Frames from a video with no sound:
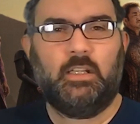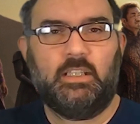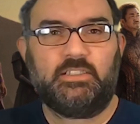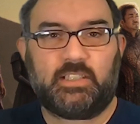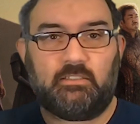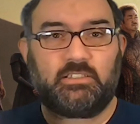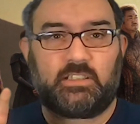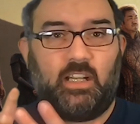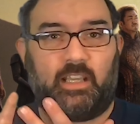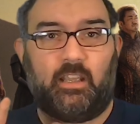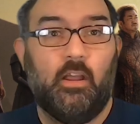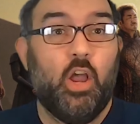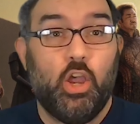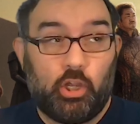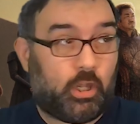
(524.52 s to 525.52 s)
Seriously,
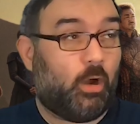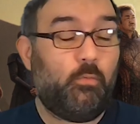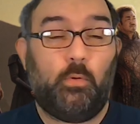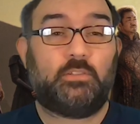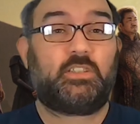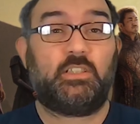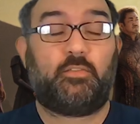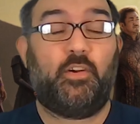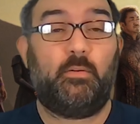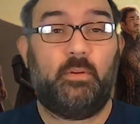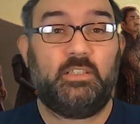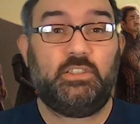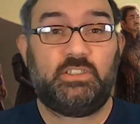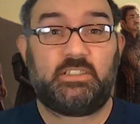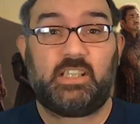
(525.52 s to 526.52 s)
go watch this film
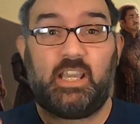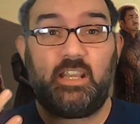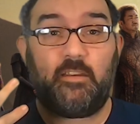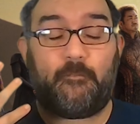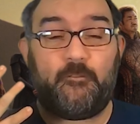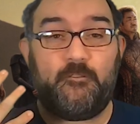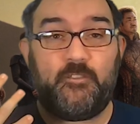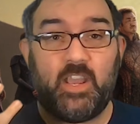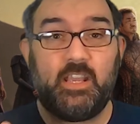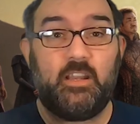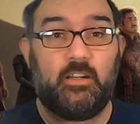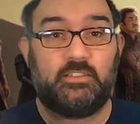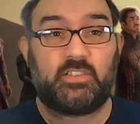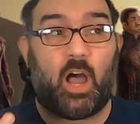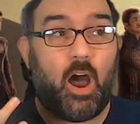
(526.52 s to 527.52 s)
and you see the
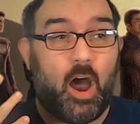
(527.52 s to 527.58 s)
fingers